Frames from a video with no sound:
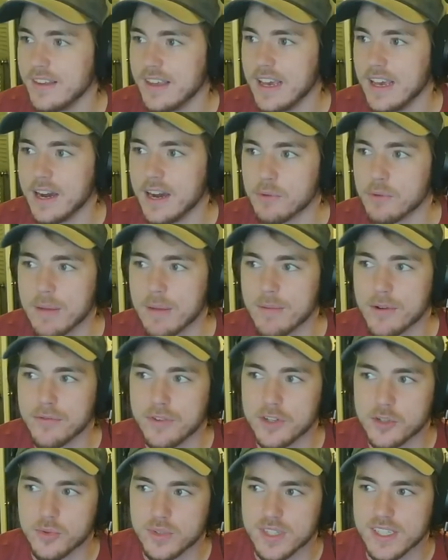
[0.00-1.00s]
Yeah, Rainbow
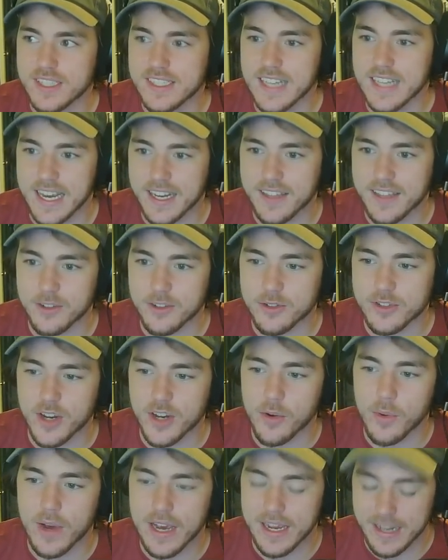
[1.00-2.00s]
Fish was a dick. There's
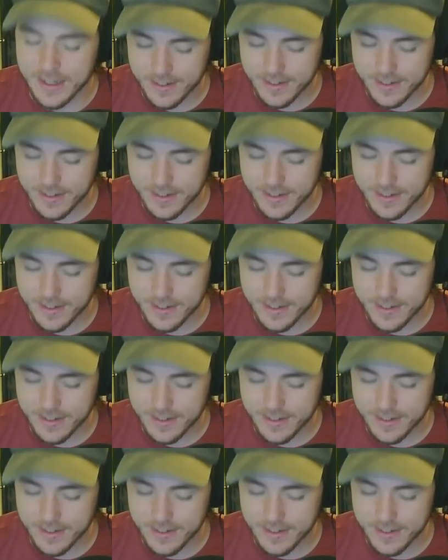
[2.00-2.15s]
no way.